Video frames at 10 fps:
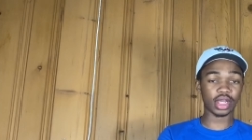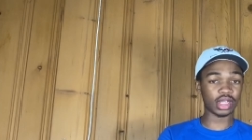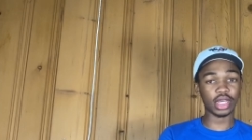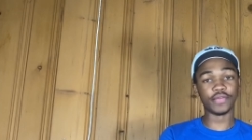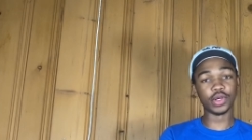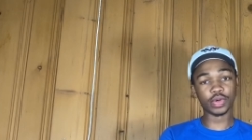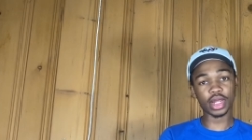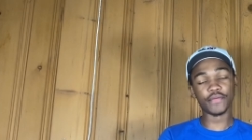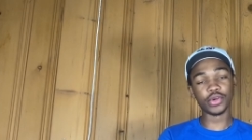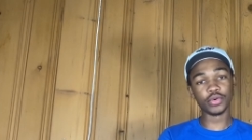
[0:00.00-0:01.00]
If
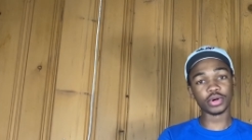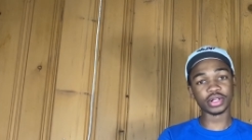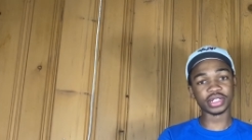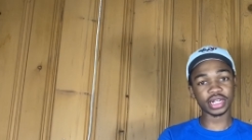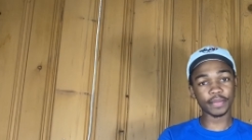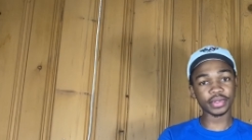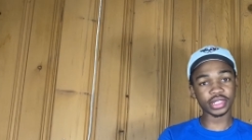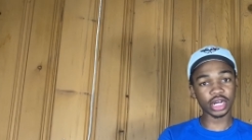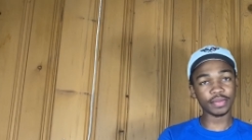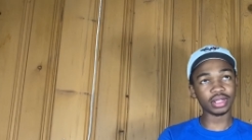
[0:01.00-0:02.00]
you were to sit up and
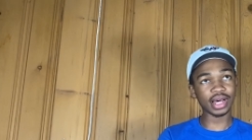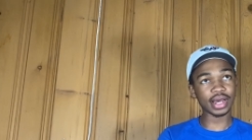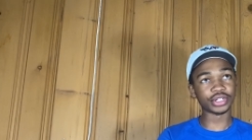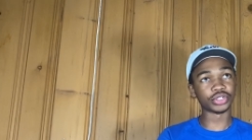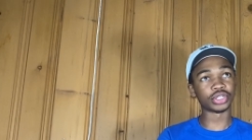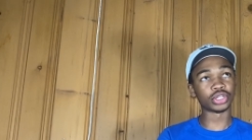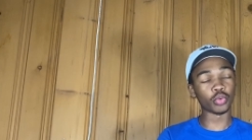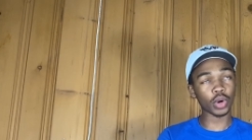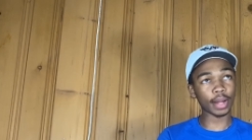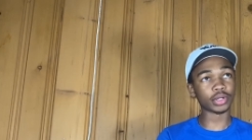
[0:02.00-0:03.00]
tell me last year that the
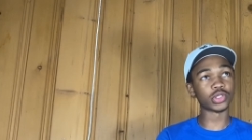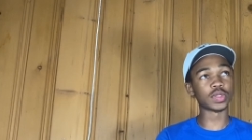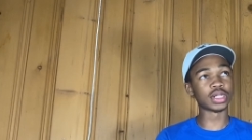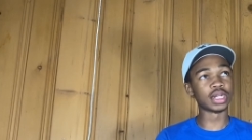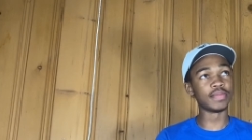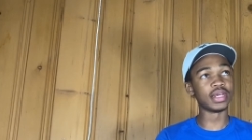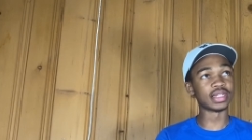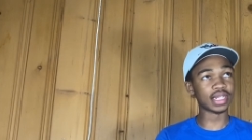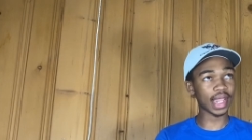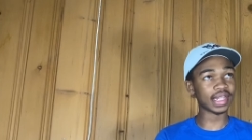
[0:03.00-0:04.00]
Raptors was going to be a
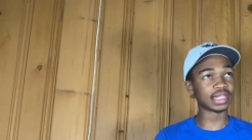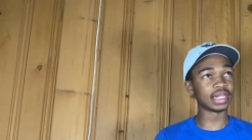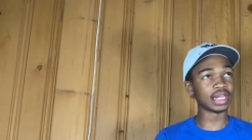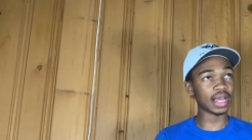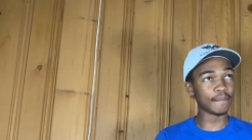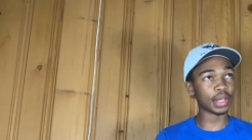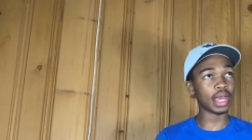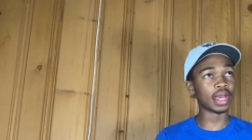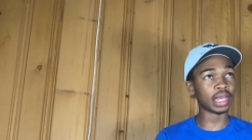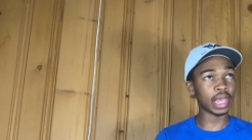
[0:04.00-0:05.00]
2nd seed in the NBA
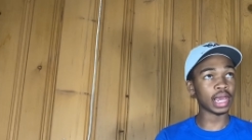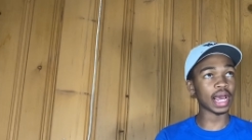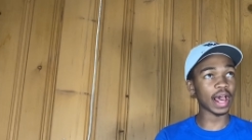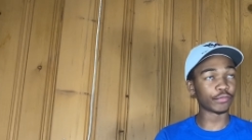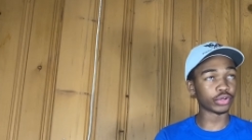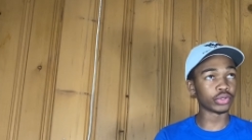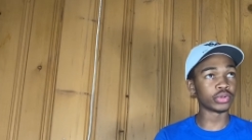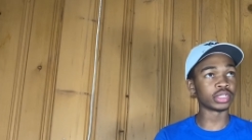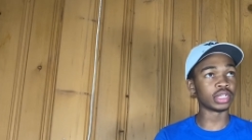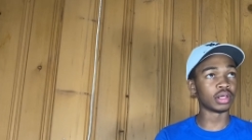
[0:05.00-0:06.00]
again after
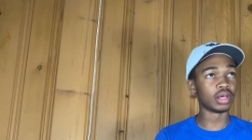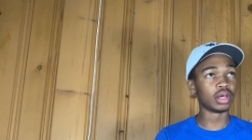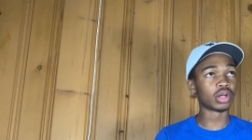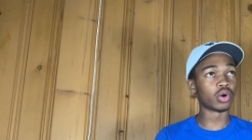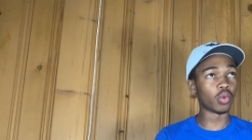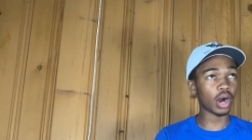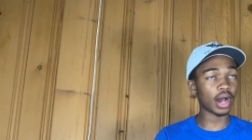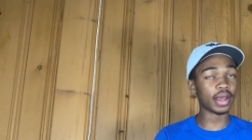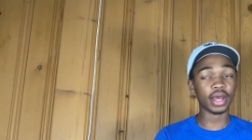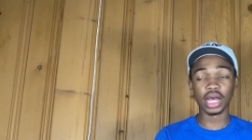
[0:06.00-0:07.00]
losing
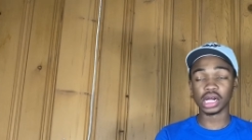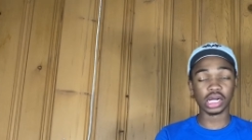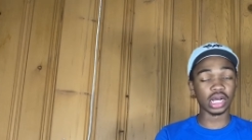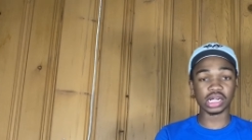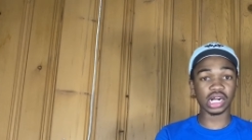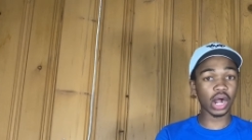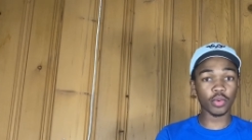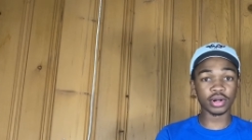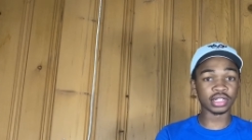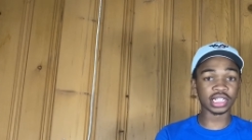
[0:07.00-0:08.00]
Kawhi, I would
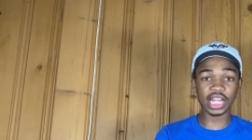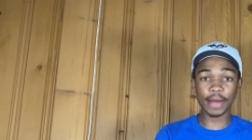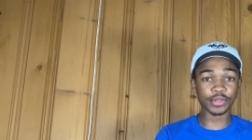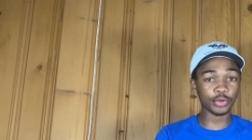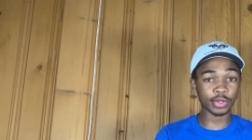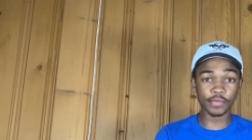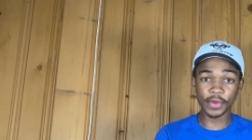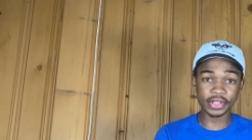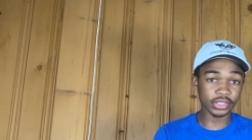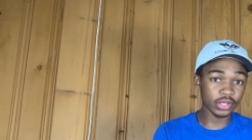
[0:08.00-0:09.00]
have slapped you in the
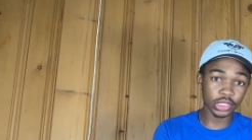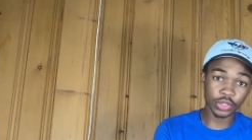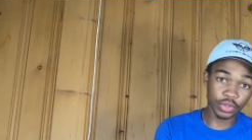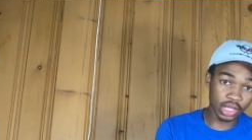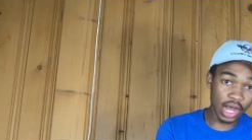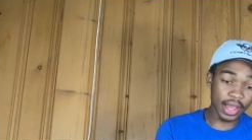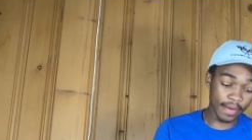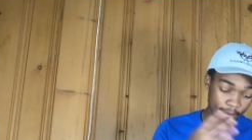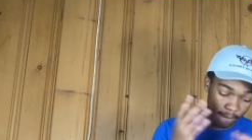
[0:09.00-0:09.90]
face and told you you were lying.